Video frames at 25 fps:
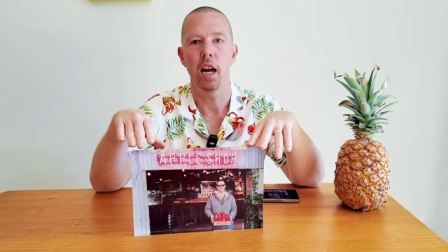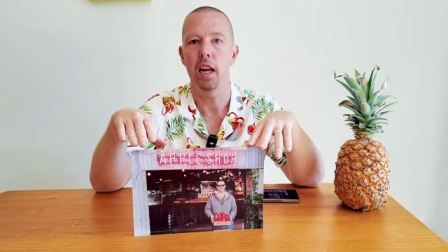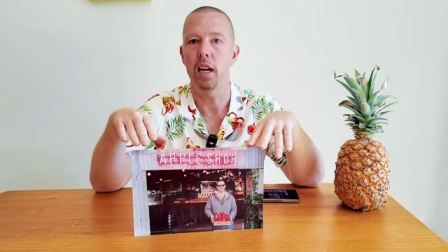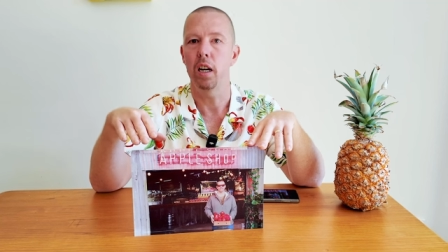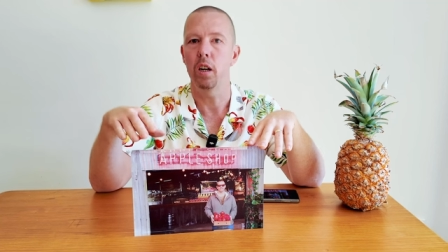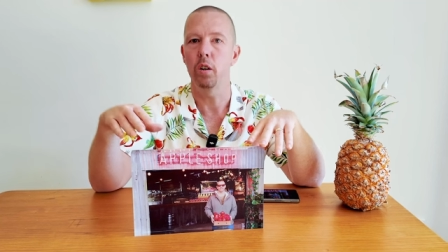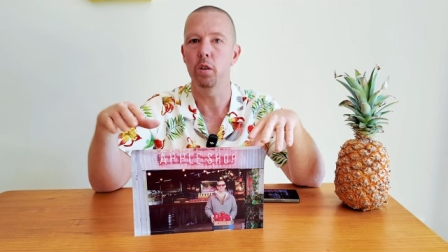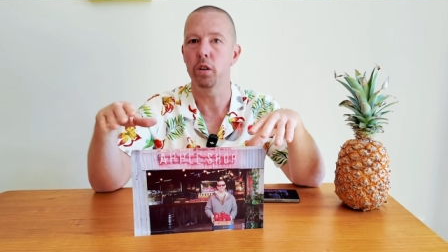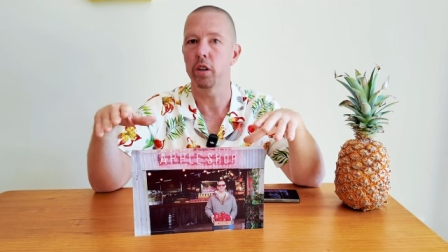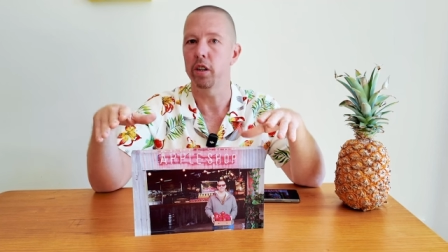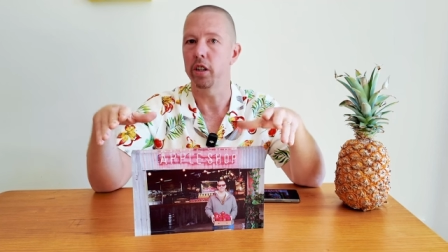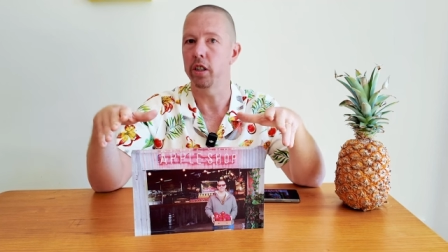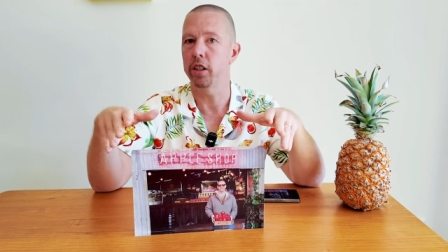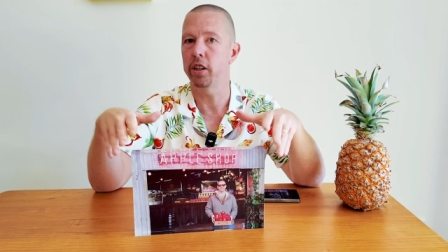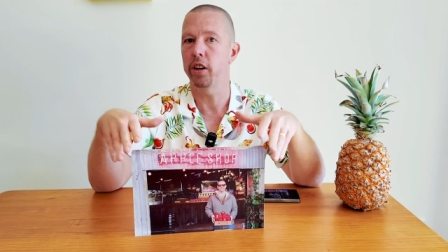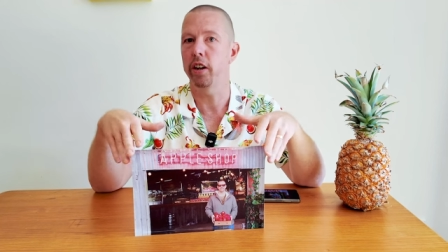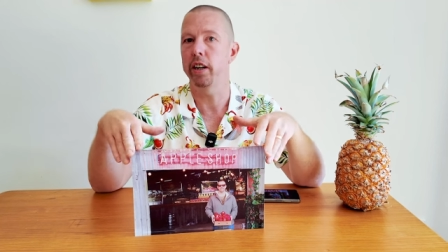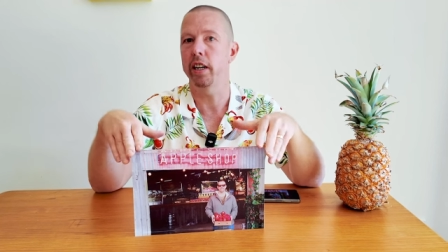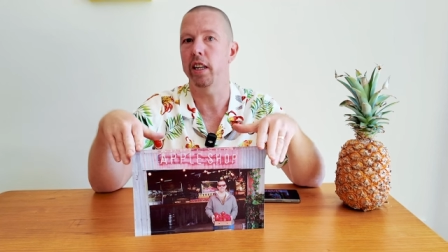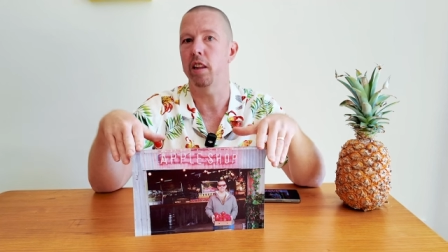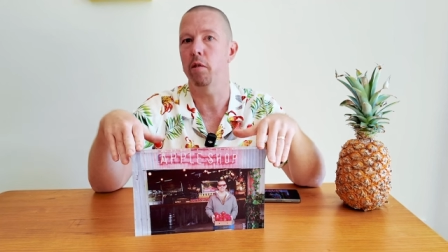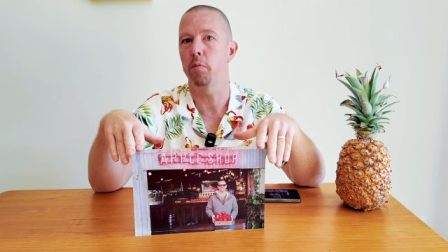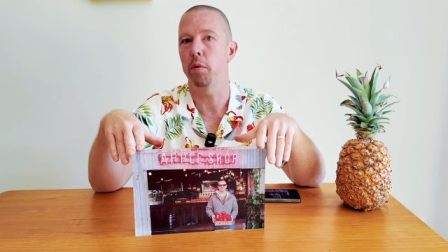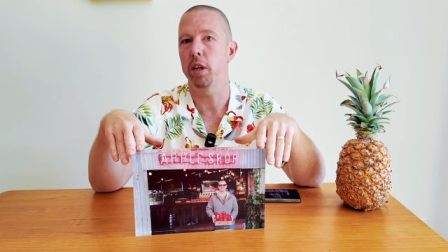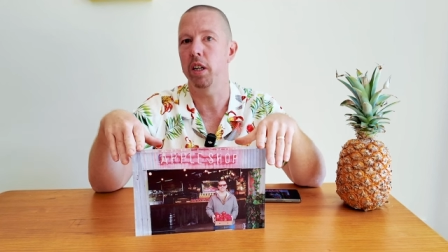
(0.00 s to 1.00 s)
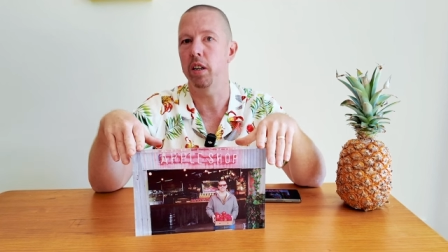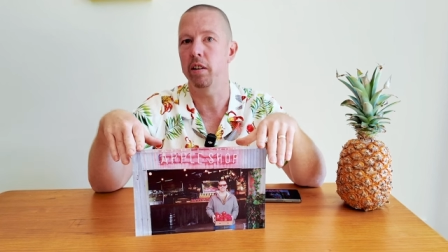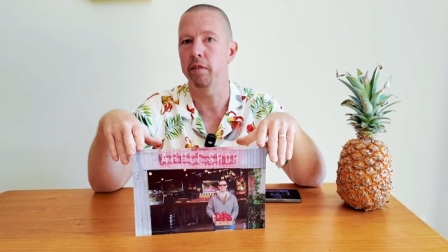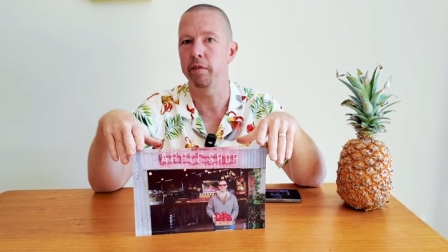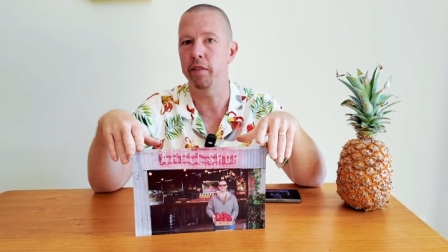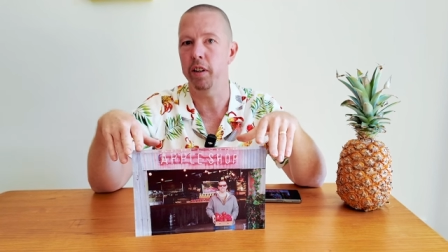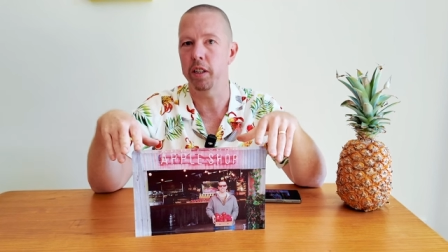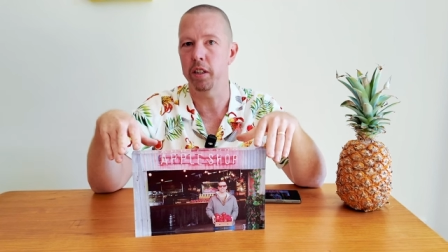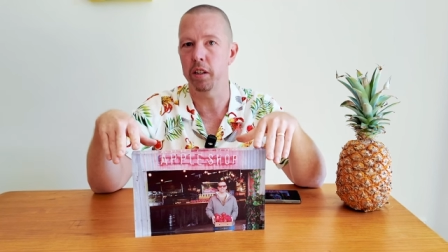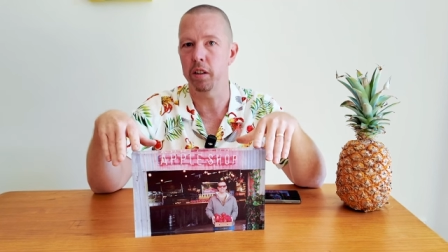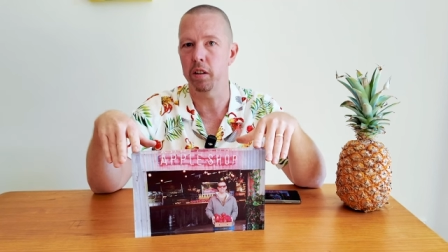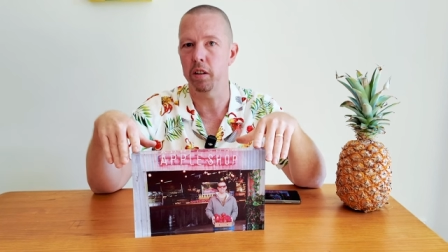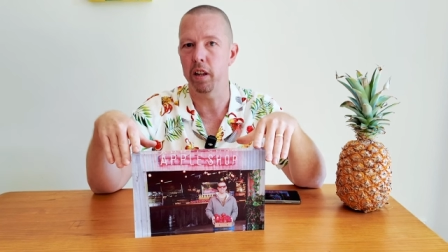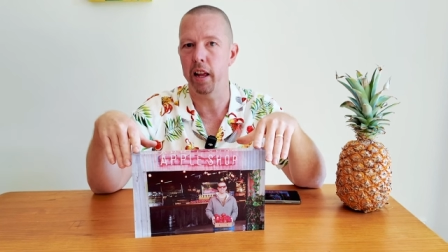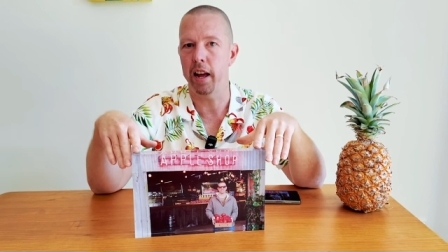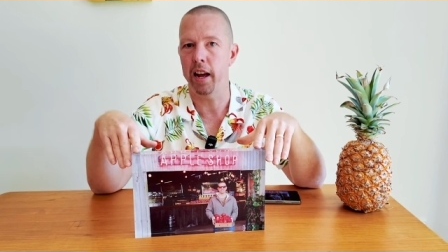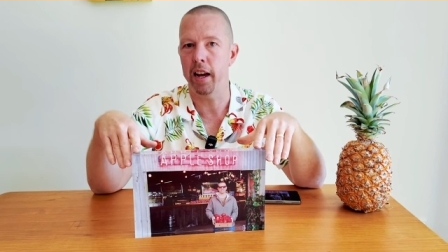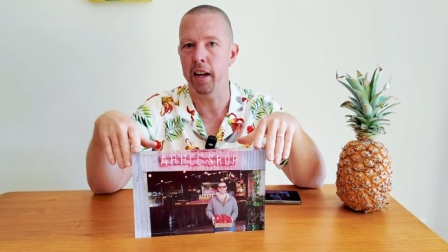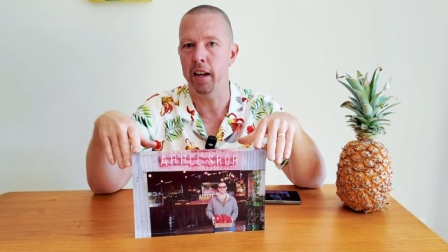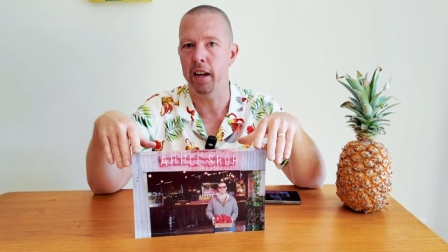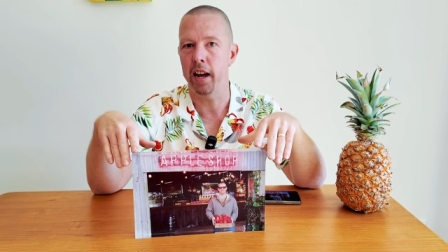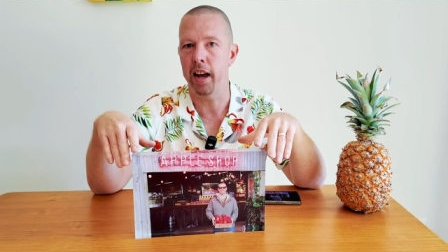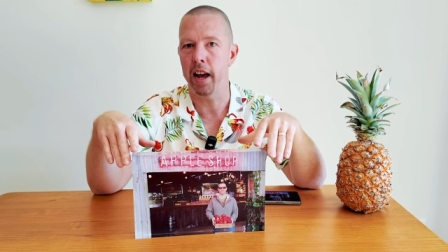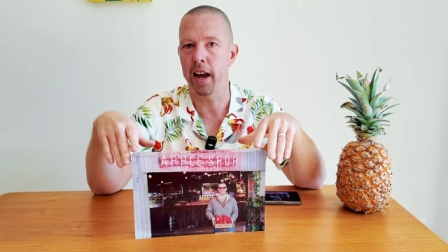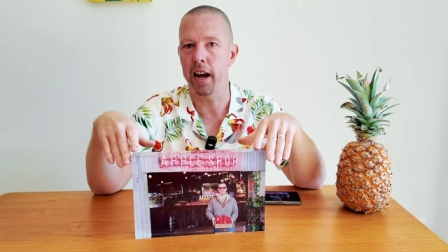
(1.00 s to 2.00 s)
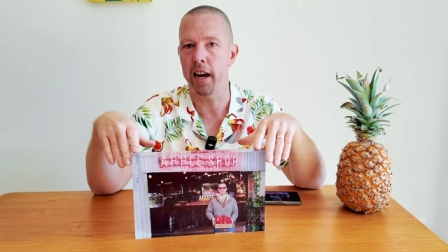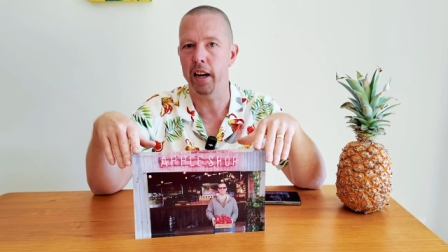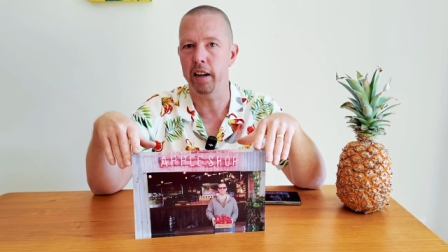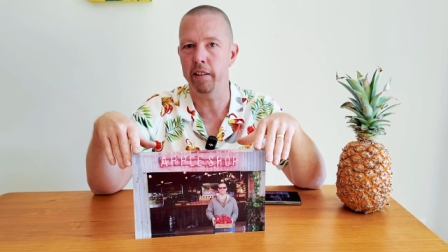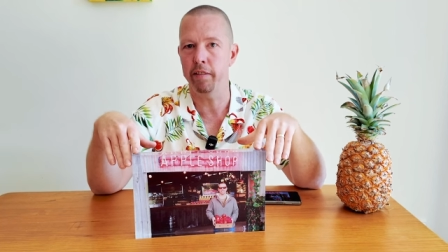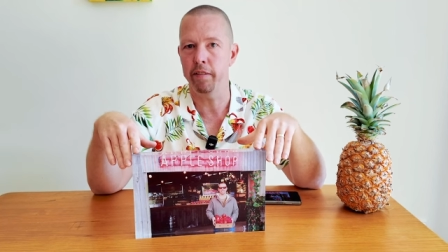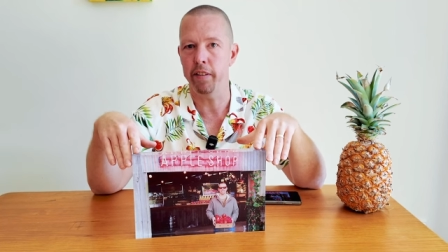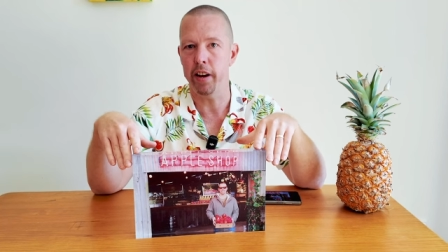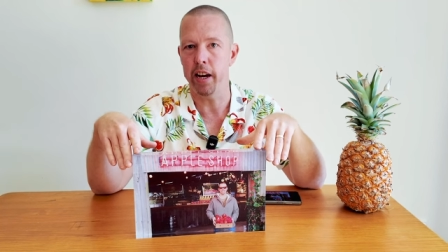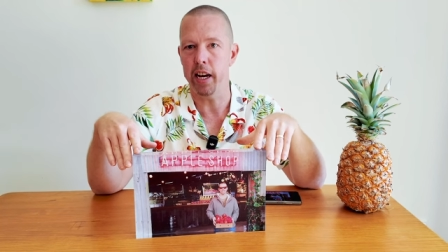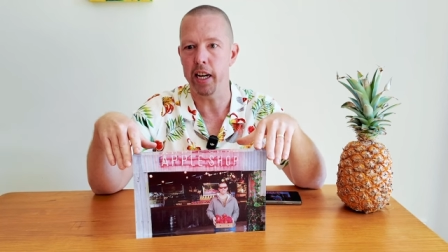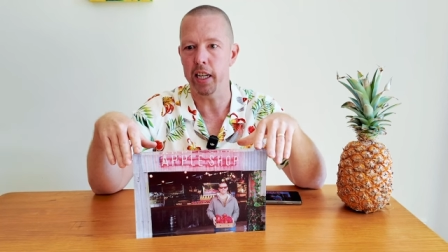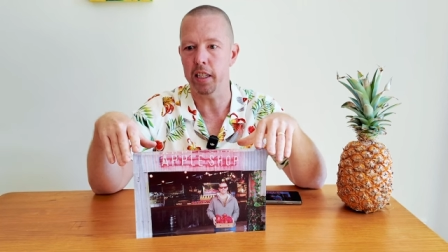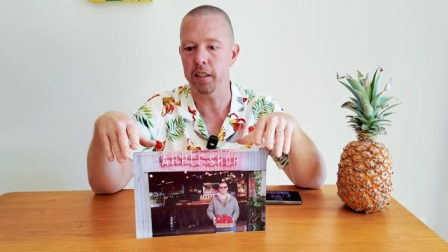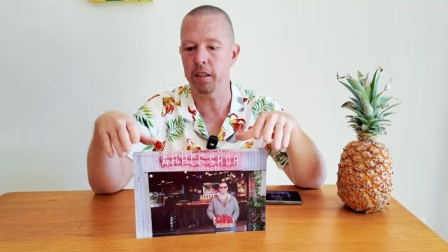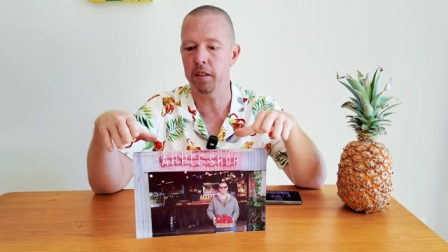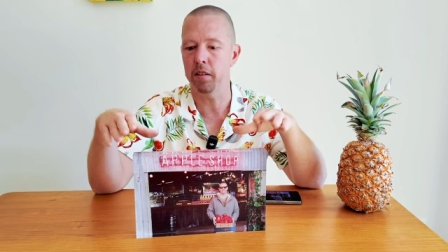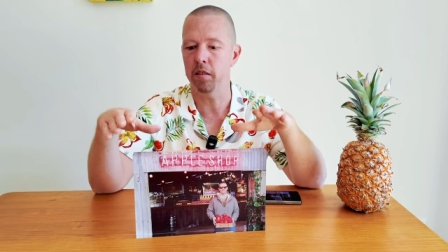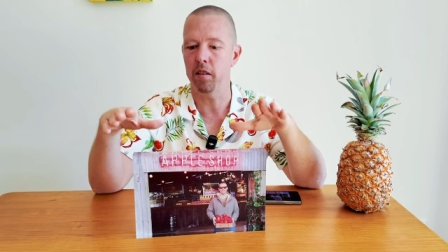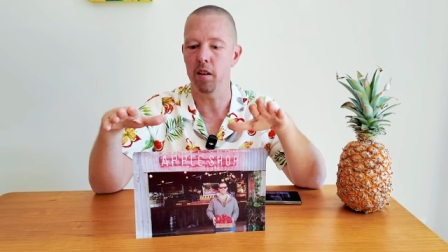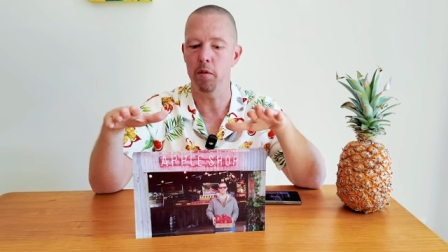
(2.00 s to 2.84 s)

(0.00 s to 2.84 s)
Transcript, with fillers: and look at turning them into physical art artifacts.